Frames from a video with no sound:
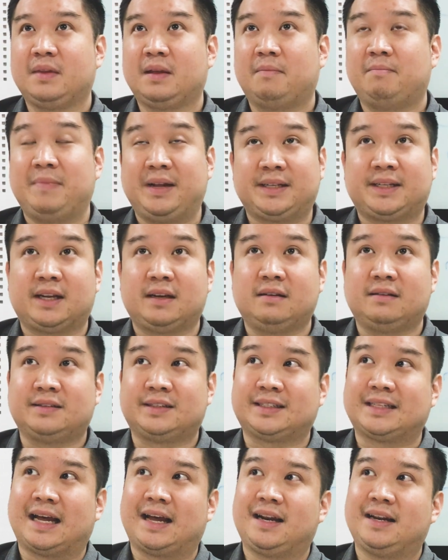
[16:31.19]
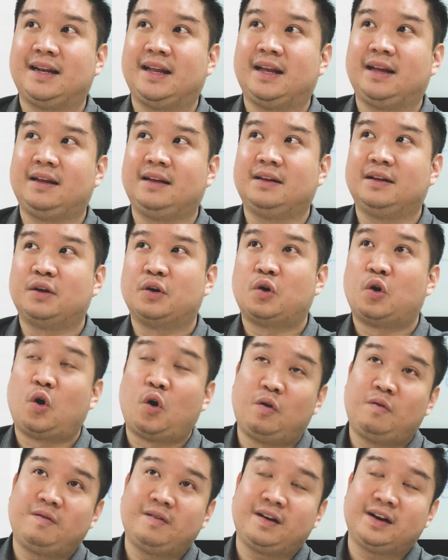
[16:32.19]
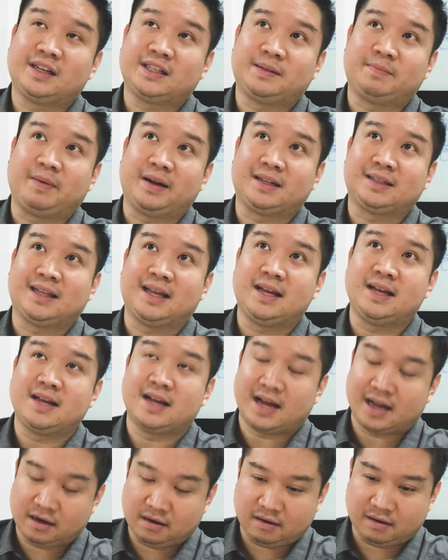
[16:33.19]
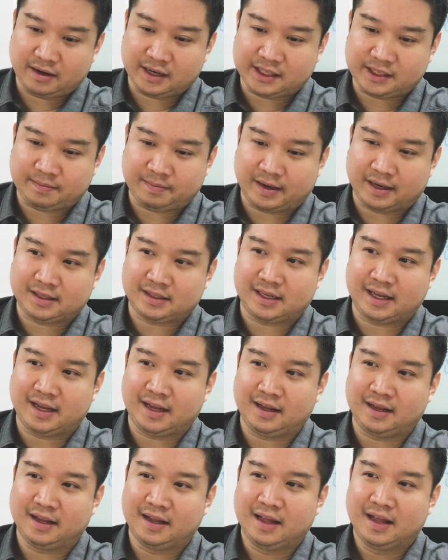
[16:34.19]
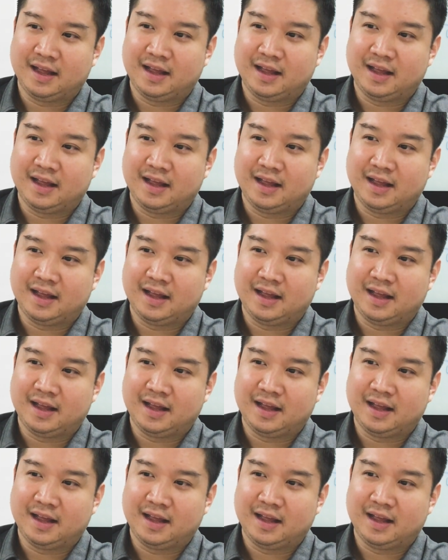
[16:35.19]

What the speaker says: misunderstanding, over-expecting, under-expecting,